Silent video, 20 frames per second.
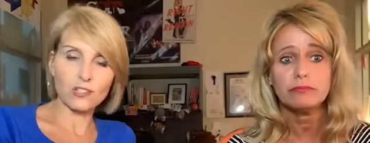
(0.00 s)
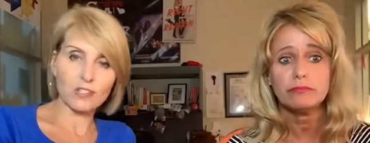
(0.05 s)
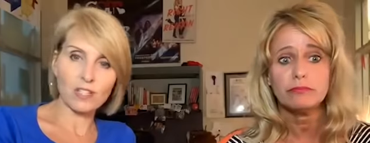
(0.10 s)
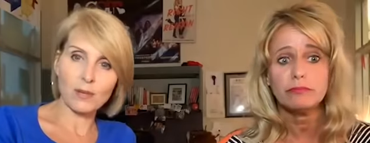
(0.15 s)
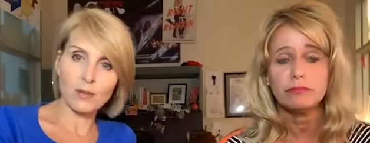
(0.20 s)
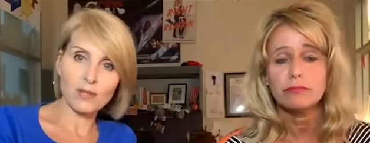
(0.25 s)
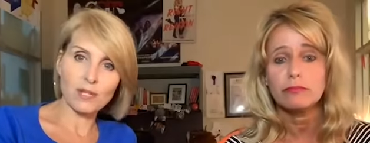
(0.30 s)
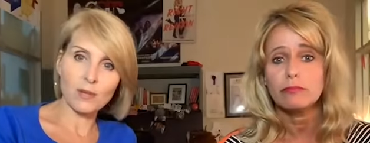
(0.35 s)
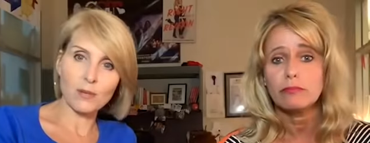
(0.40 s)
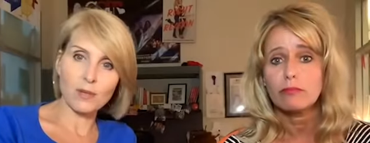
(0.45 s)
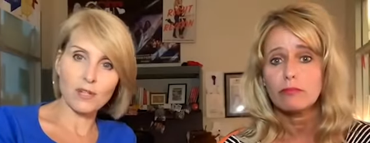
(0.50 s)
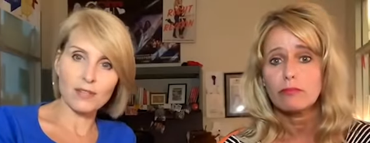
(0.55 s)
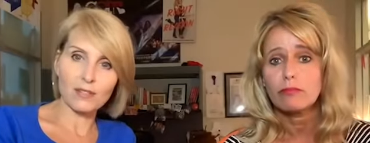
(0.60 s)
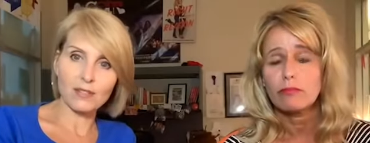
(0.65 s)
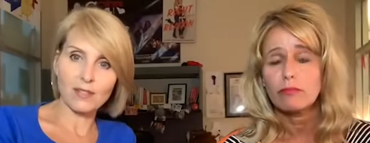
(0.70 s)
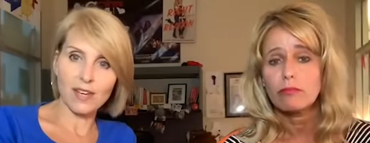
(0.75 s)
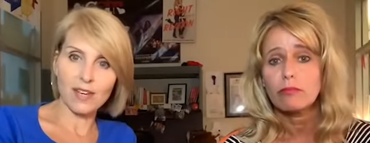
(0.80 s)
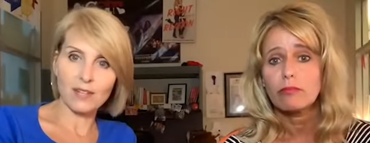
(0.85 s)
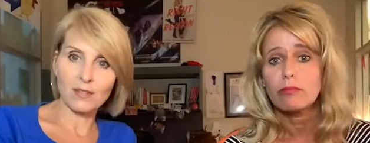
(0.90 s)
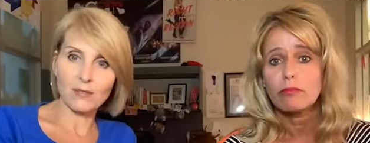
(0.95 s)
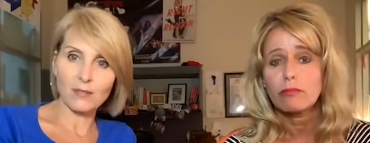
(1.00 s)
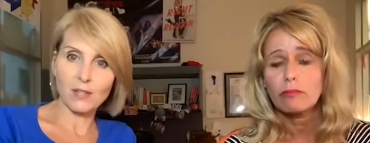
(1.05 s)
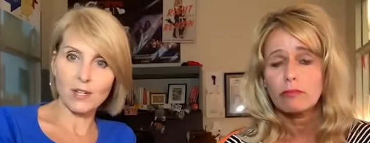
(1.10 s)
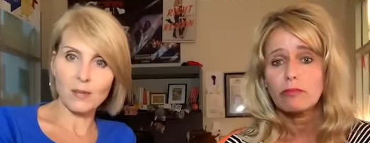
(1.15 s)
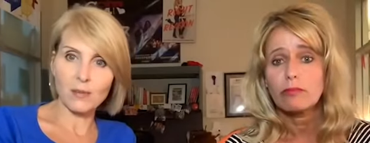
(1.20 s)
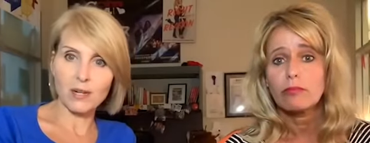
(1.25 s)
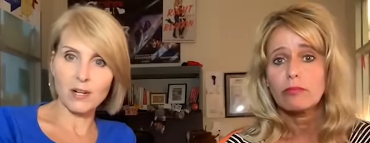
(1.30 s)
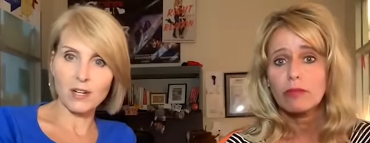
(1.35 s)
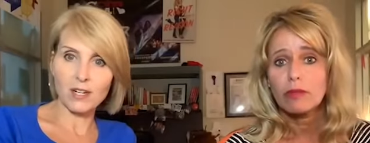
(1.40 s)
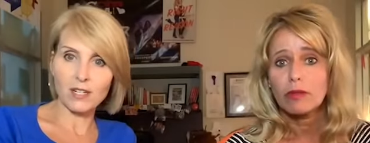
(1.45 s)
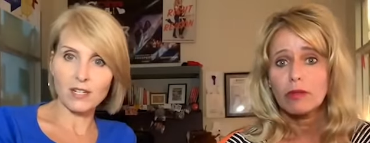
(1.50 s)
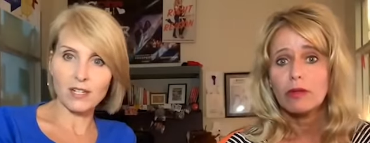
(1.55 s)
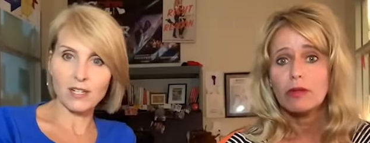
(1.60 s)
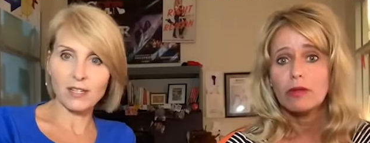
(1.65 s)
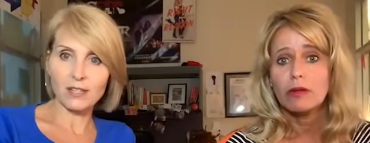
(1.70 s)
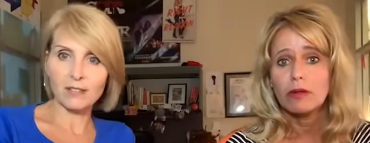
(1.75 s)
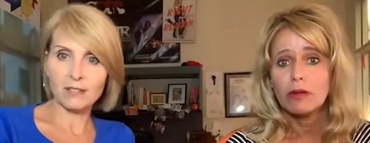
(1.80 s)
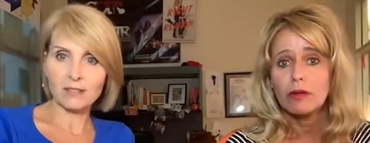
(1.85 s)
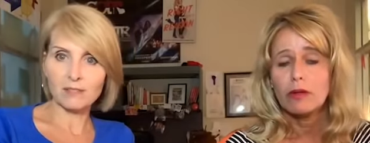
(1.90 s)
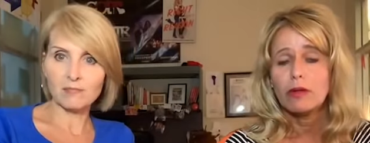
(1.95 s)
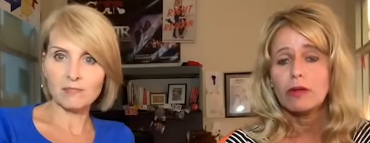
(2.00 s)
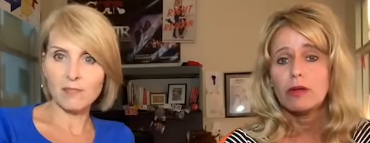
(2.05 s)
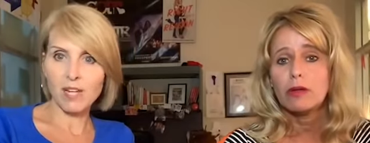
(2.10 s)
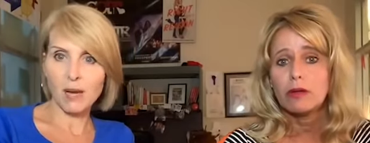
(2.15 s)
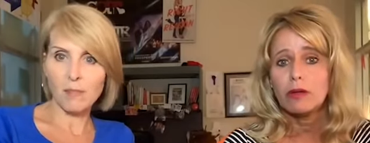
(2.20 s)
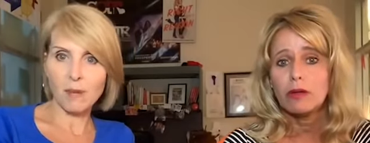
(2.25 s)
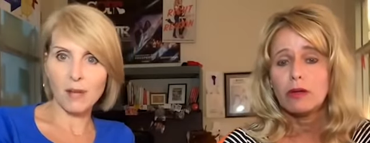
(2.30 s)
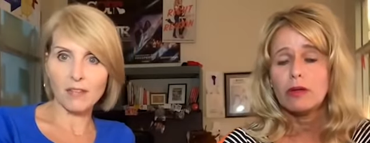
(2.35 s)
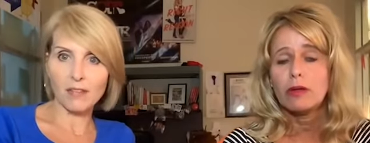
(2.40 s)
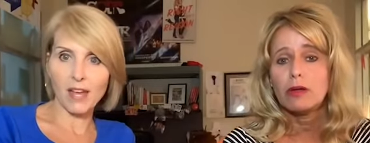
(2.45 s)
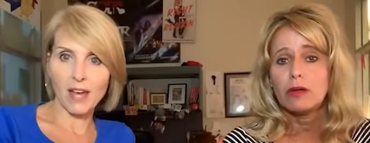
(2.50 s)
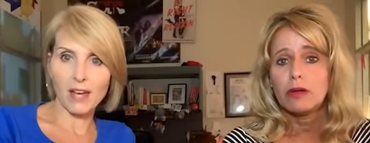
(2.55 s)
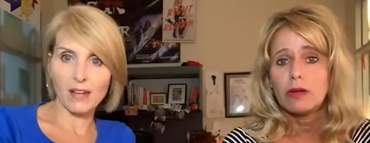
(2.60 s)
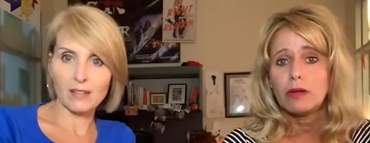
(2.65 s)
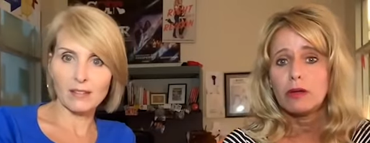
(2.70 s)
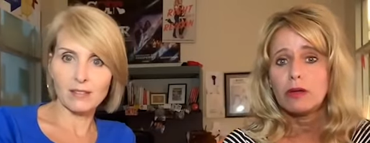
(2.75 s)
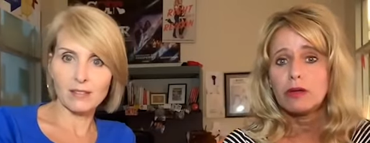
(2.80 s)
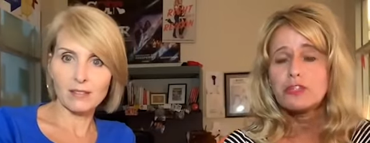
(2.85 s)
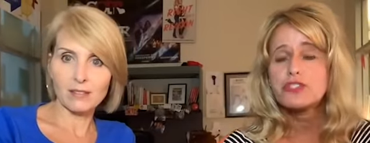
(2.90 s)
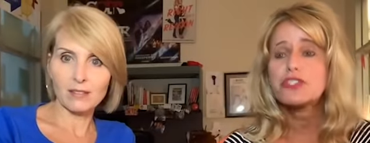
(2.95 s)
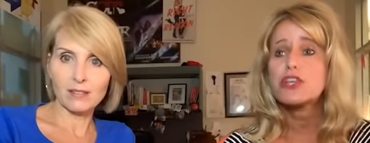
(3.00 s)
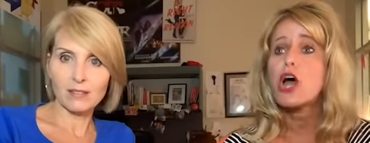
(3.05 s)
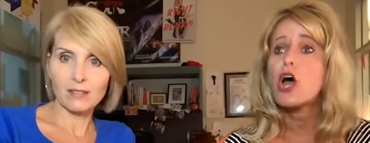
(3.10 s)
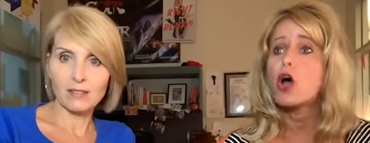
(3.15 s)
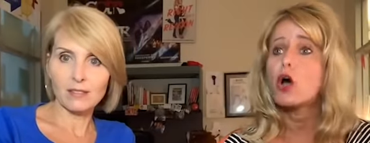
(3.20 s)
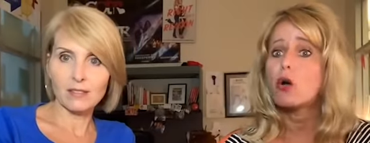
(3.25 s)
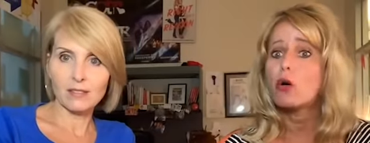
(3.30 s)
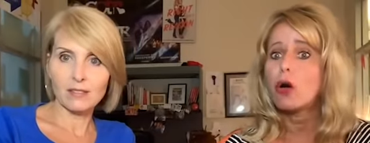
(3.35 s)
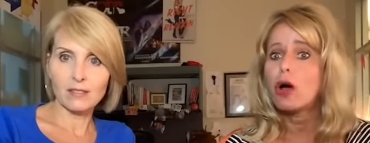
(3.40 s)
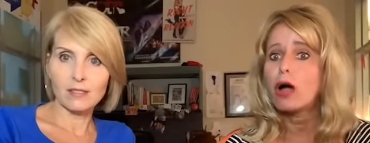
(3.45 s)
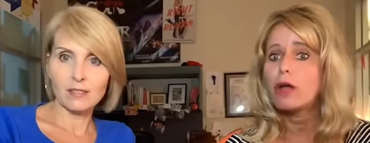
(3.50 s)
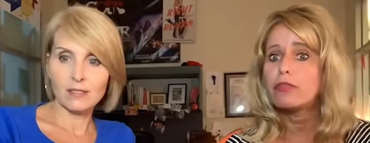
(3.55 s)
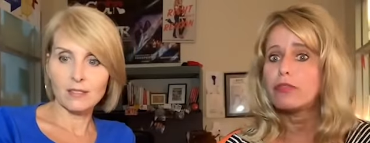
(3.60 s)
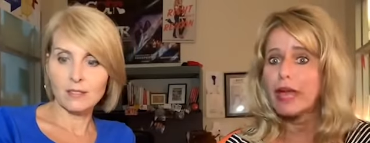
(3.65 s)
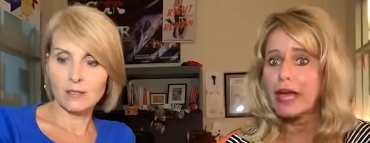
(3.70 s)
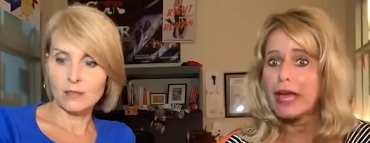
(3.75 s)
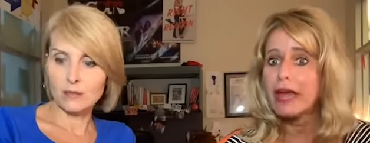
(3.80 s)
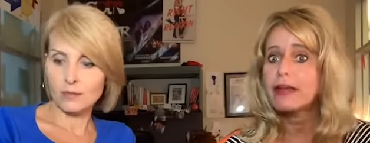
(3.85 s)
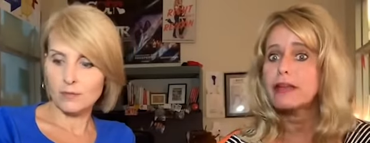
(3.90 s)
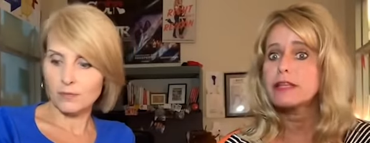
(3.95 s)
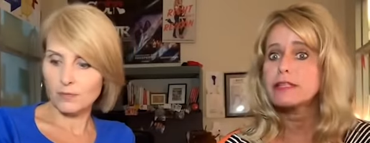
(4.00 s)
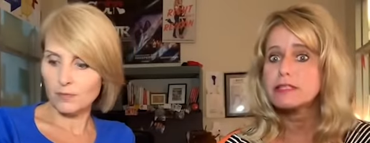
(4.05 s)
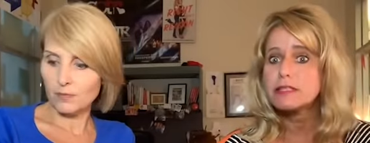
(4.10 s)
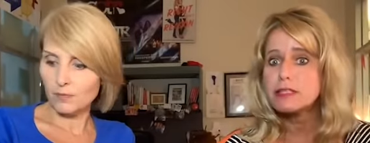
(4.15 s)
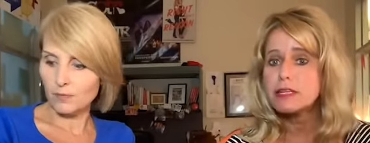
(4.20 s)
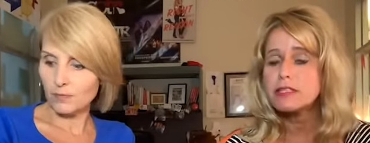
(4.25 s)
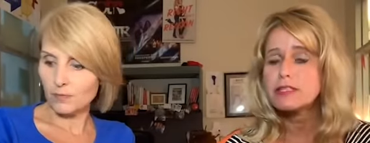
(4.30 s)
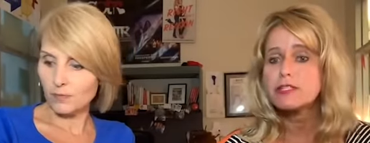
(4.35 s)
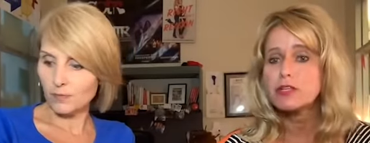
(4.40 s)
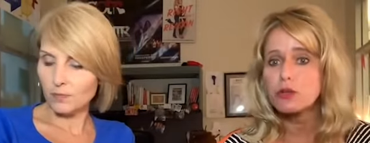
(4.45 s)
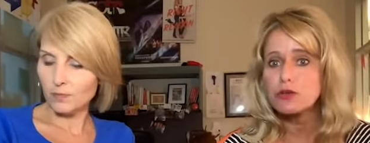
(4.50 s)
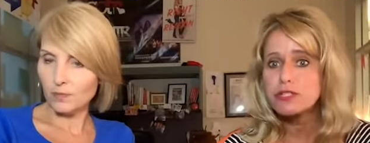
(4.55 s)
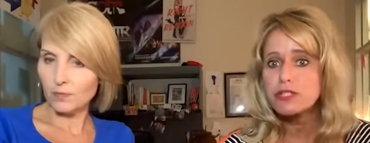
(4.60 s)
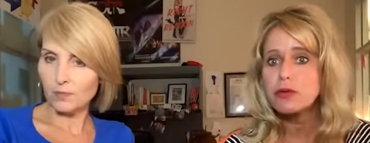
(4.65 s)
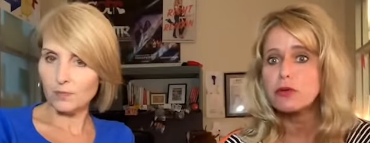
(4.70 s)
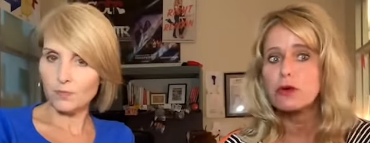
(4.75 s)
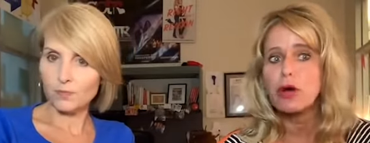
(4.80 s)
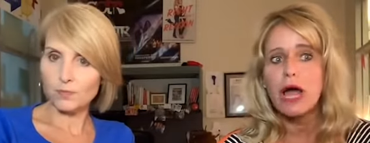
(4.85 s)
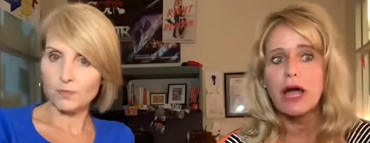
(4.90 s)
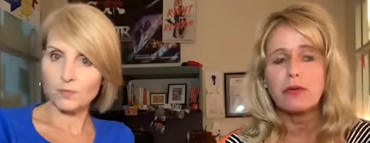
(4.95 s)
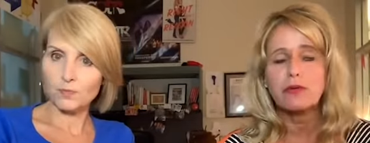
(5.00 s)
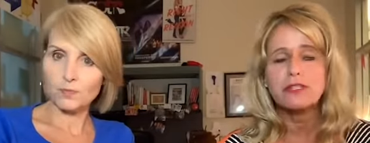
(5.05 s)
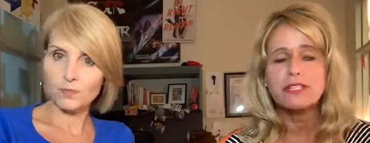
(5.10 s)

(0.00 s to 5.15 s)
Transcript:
Speaker 1: just say what they want to say in a free America. How about that?
Speaker 2: So that is so so I